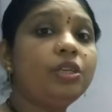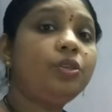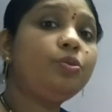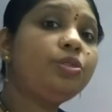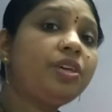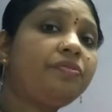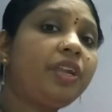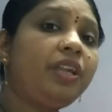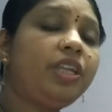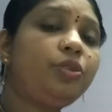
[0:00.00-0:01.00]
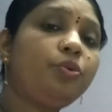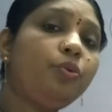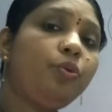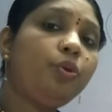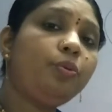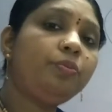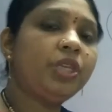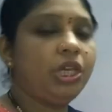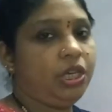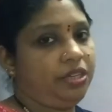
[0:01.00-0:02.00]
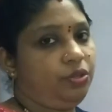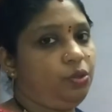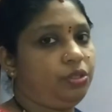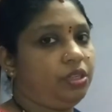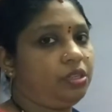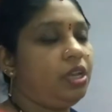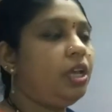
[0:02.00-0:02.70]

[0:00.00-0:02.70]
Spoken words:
User friendly to whom? User.